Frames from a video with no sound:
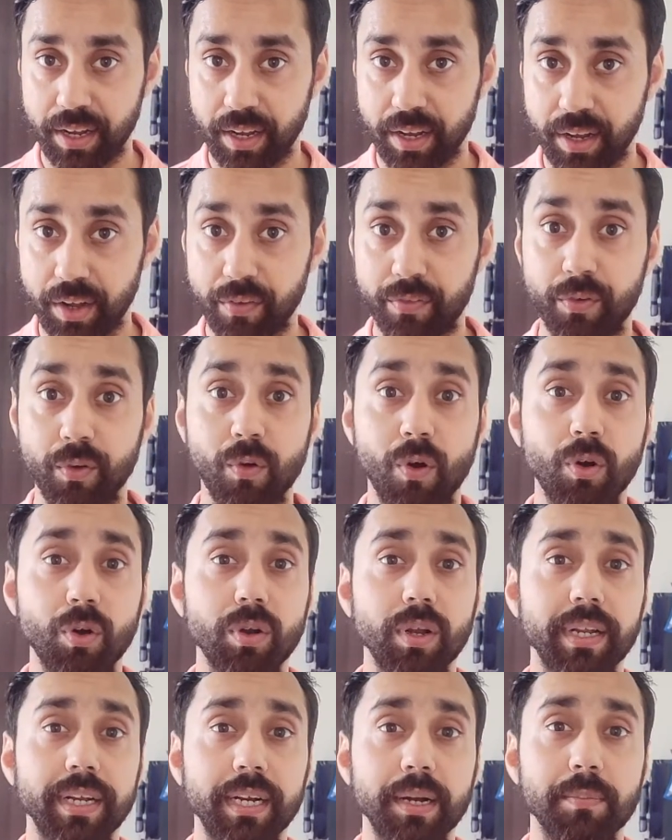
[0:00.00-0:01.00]
if you want to
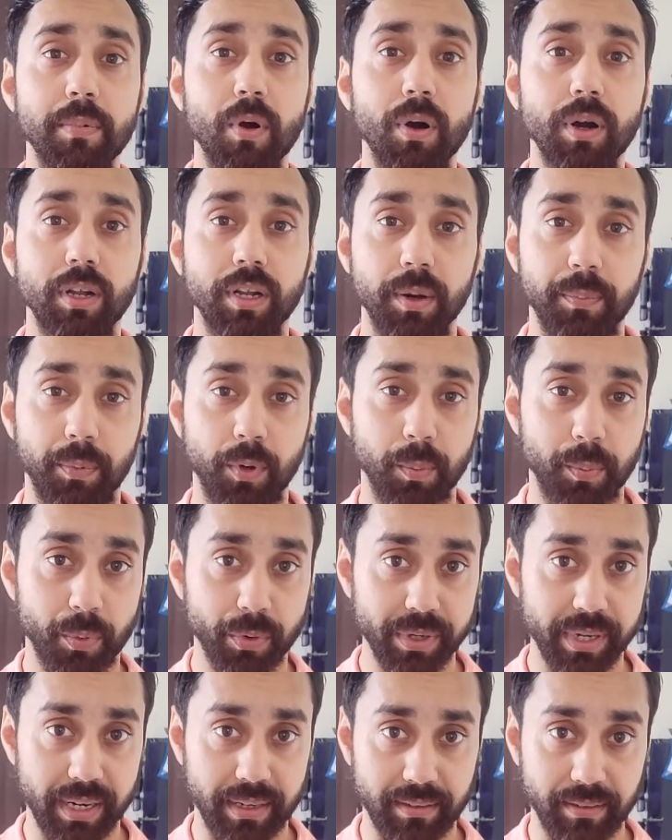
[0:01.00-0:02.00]
read about crypto
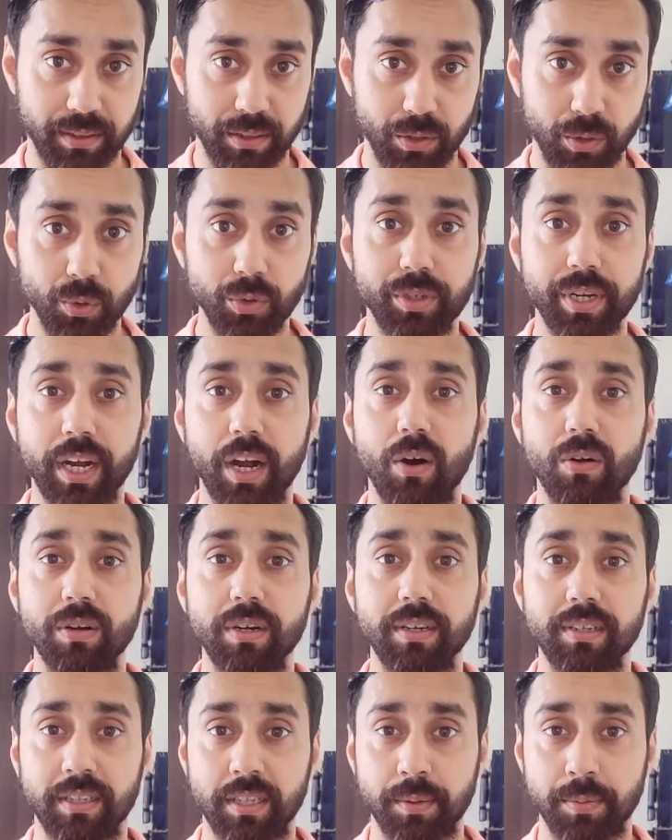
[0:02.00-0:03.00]
projects, do check out the
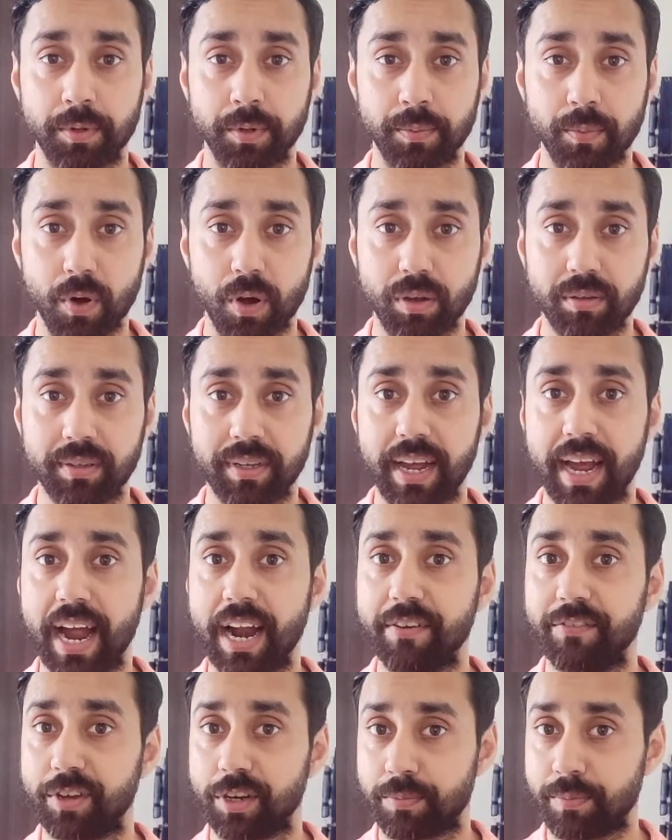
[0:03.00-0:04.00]
description box
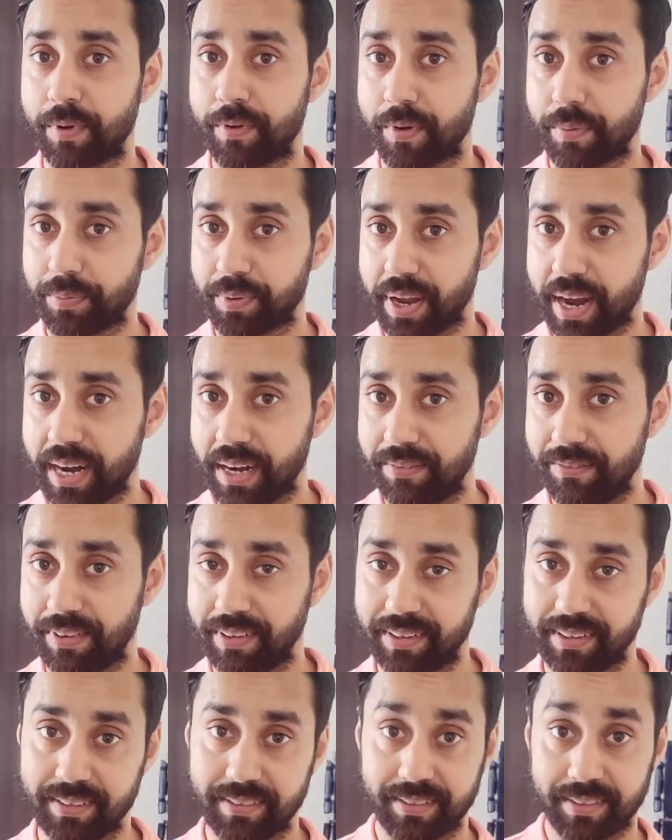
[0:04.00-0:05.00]
and visit my website which
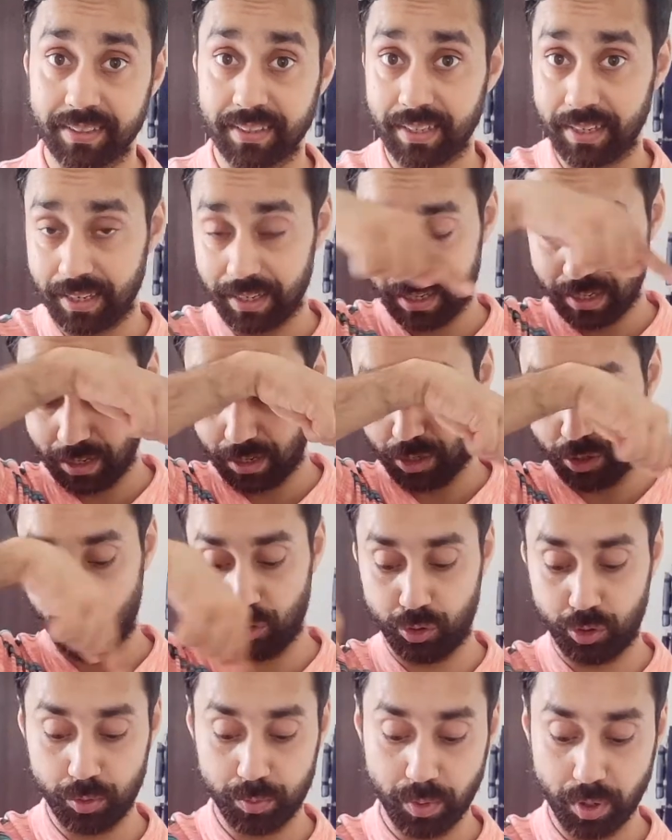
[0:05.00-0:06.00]
is
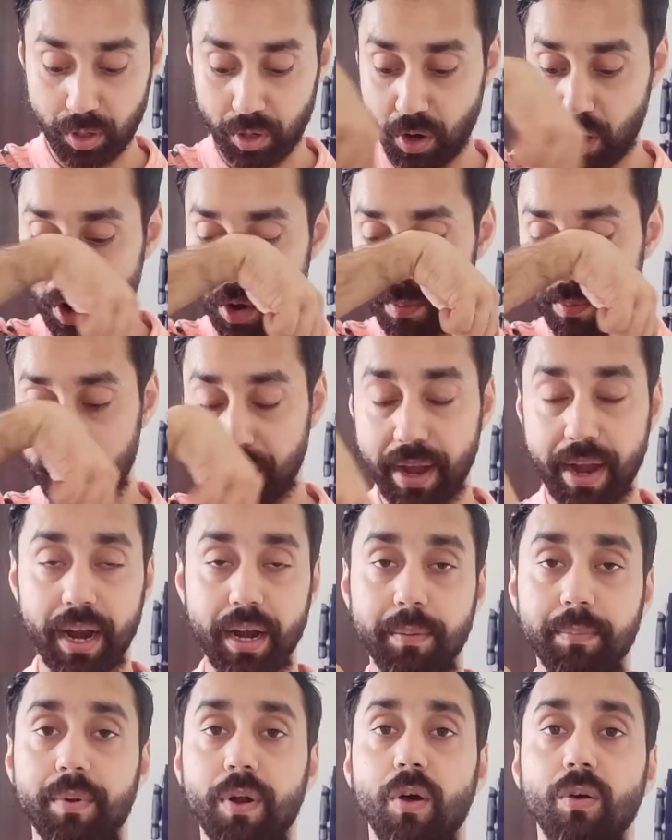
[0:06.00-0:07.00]
katochtubes.com
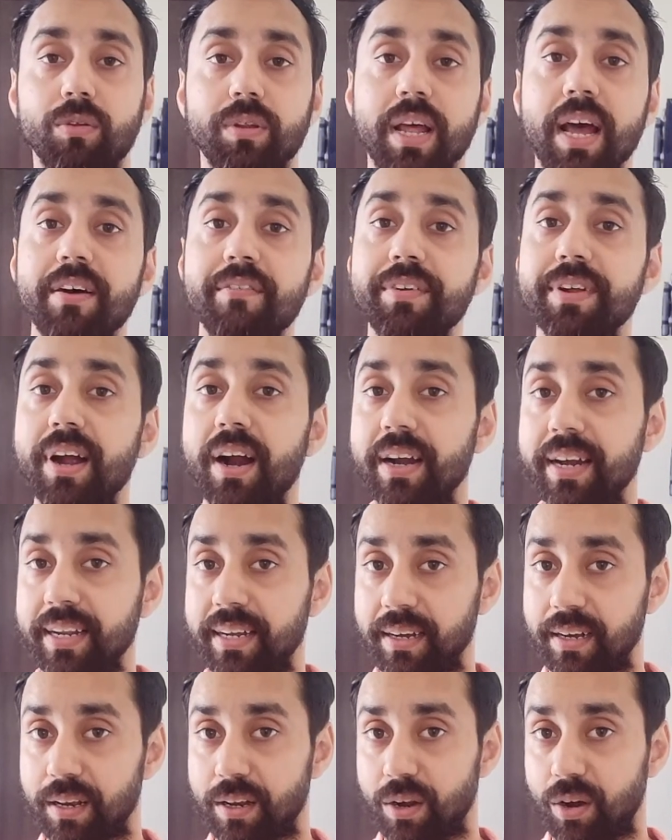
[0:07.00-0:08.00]
and browse every
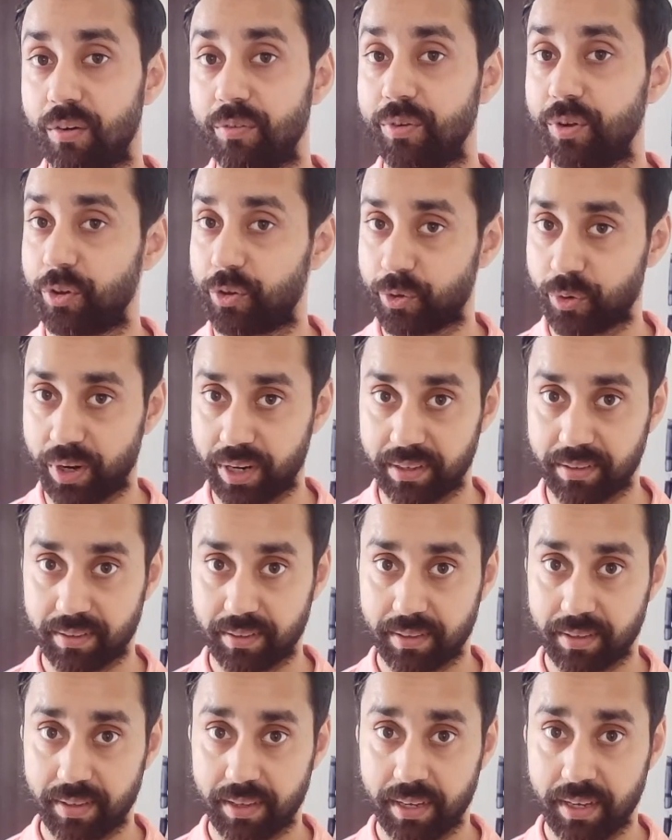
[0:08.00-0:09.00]
article of your choice.
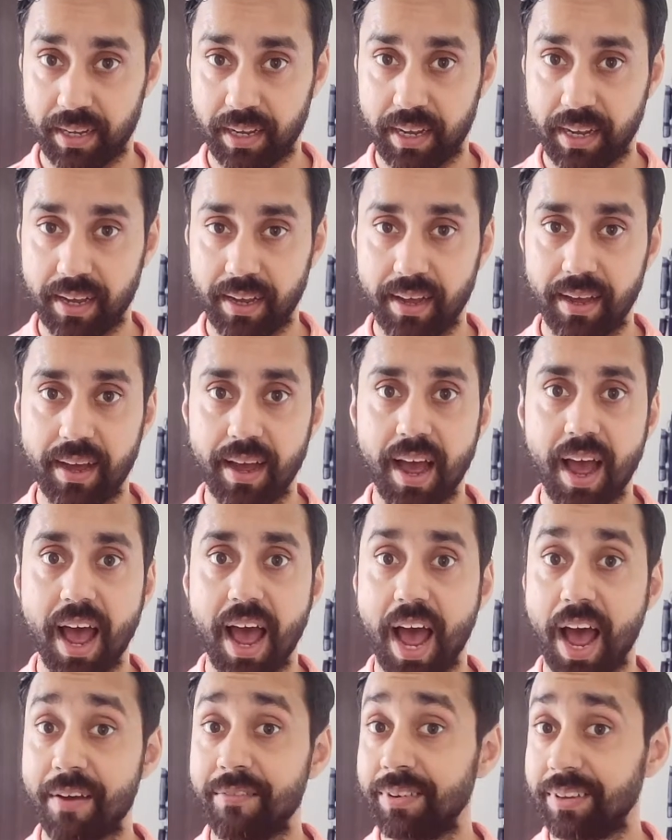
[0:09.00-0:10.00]

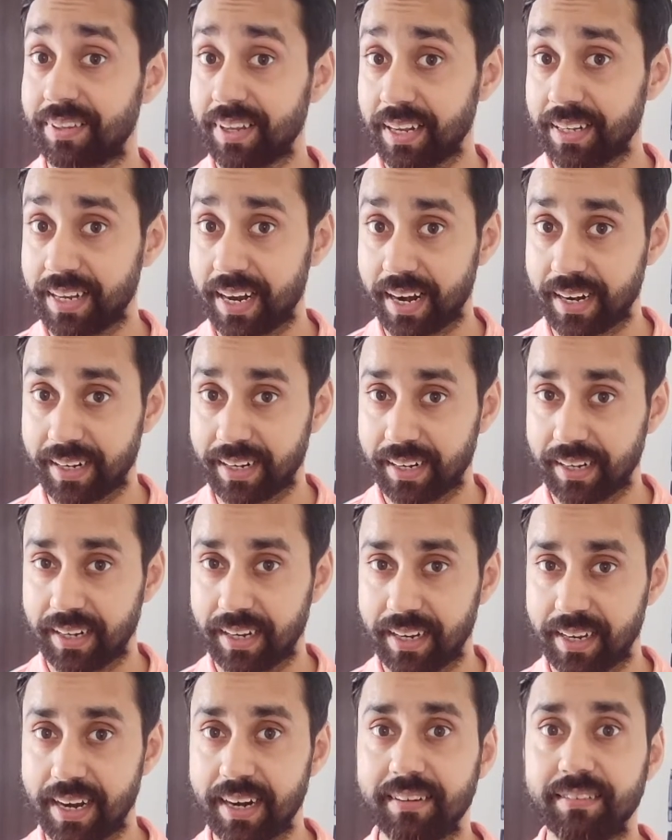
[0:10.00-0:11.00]
Having said that,
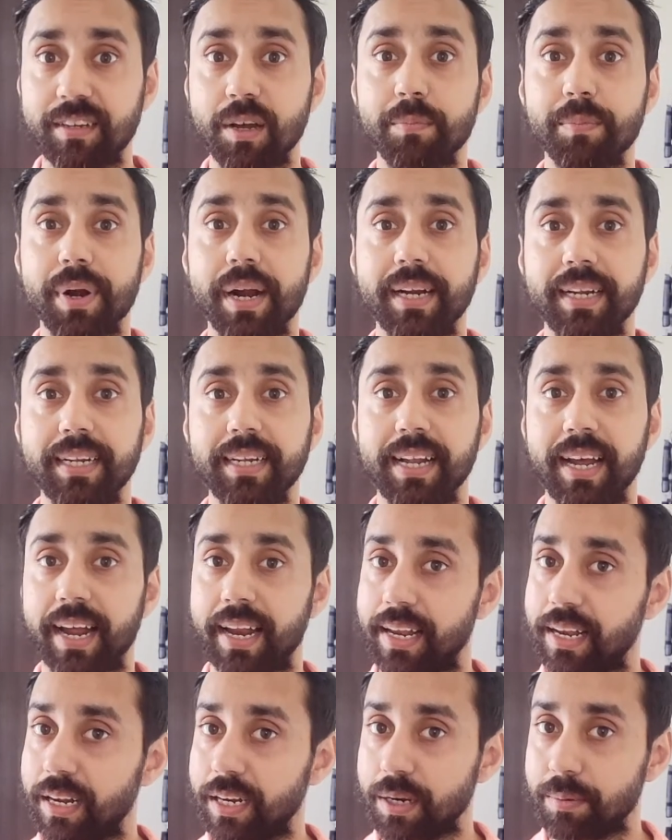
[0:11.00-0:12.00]
let's jump right in and
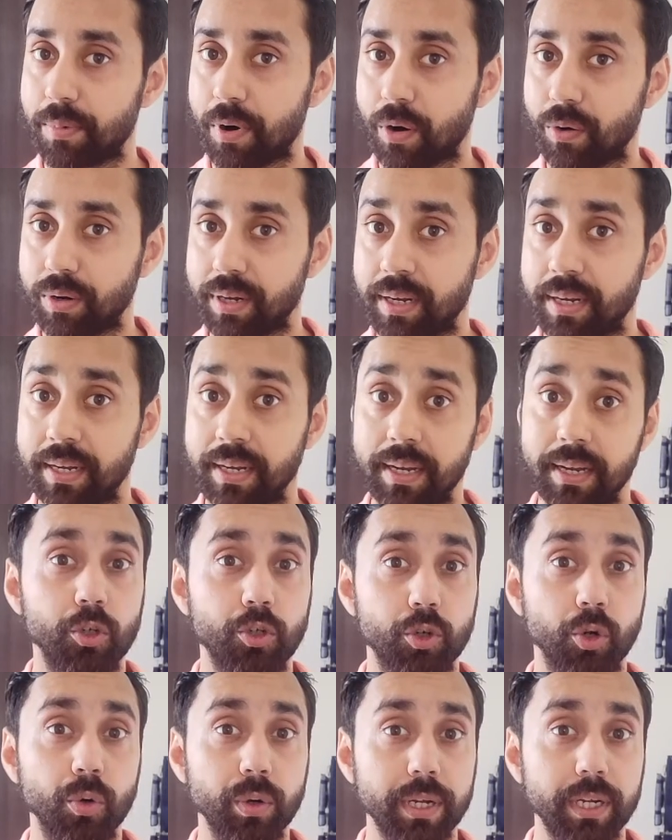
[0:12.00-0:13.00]
learn about
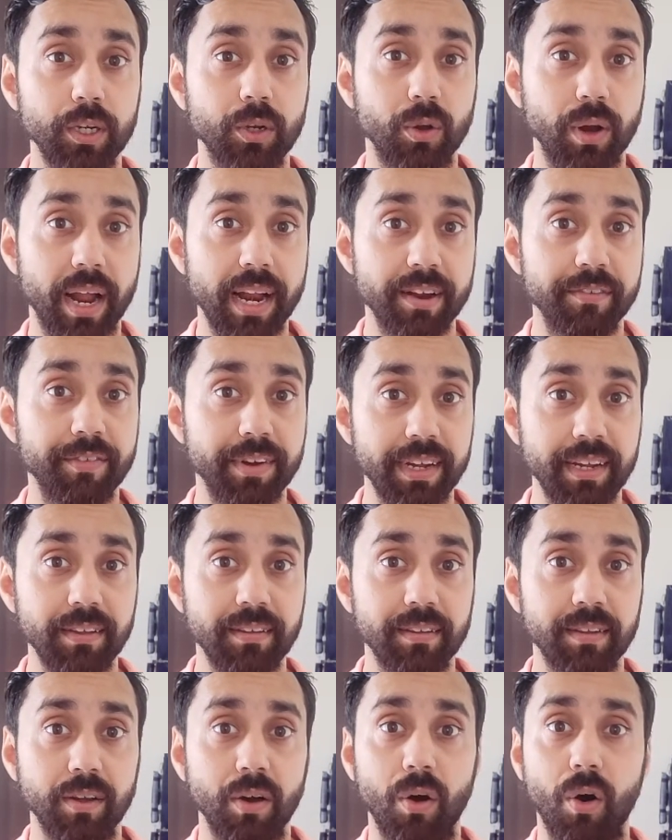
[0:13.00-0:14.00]
storing your
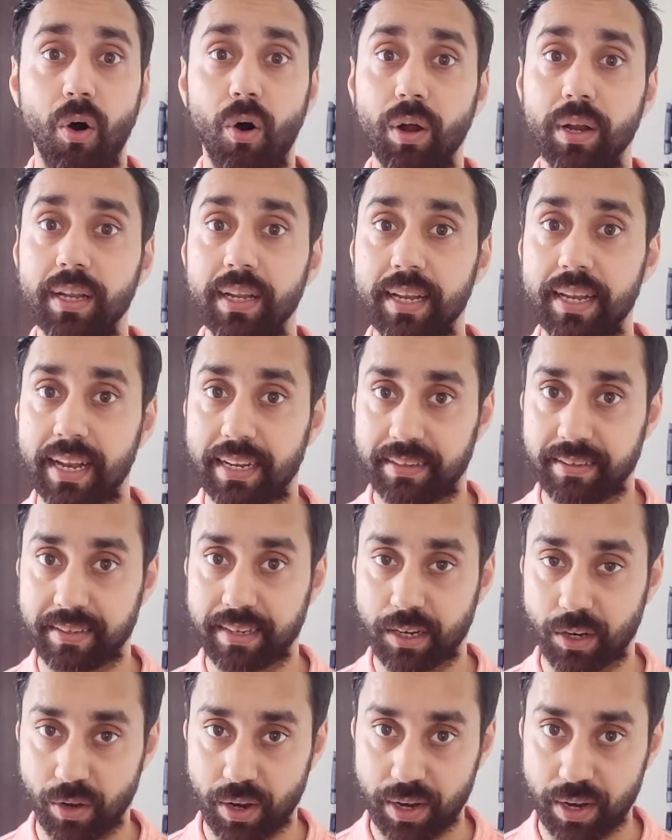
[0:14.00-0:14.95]
NFTs on Ledger Nano